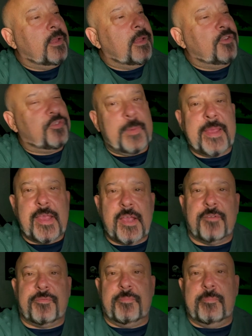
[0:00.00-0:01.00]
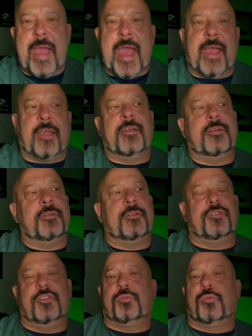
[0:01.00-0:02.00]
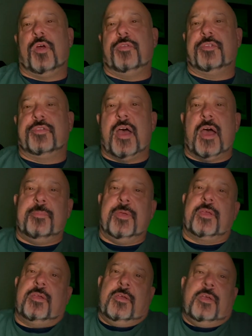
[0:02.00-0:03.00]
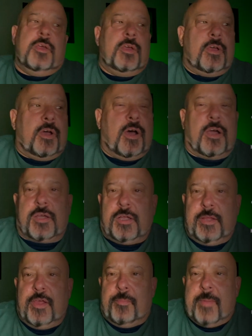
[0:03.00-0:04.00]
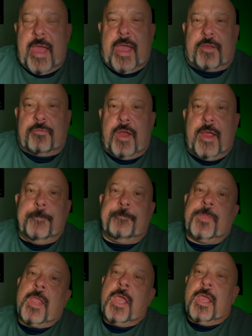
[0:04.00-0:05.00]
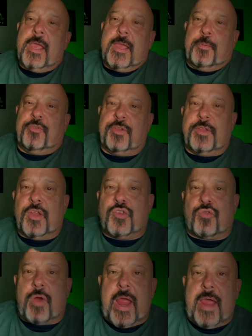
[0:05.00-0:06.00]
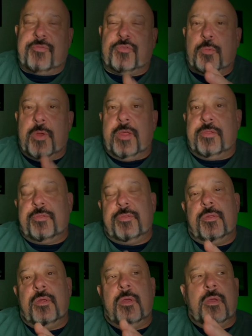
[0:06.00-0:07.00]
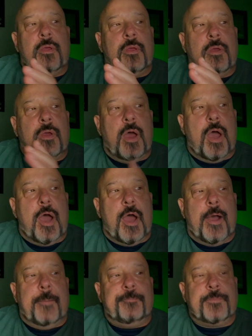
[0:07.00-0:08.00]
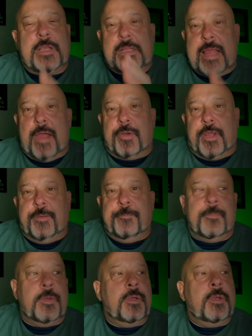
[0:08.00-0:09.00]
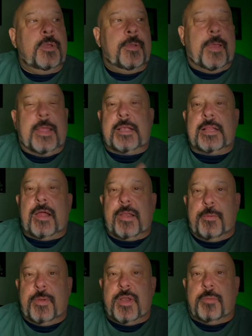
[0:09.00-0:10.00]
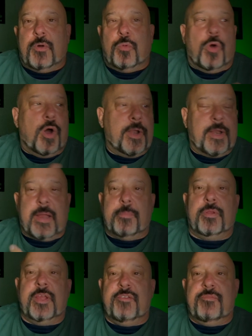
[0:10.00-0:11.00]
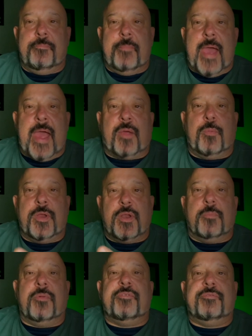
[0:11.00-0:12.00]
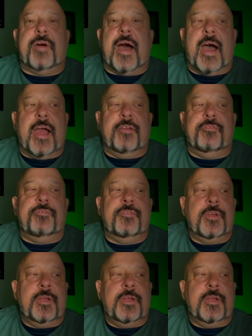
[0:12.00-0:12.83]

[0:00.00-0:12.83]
Speaking of Mac, since we're on the topic, Khalil Mack, right? He was in the draft with Clowney. And Clowney went number 1, and I believe Mac went number 5.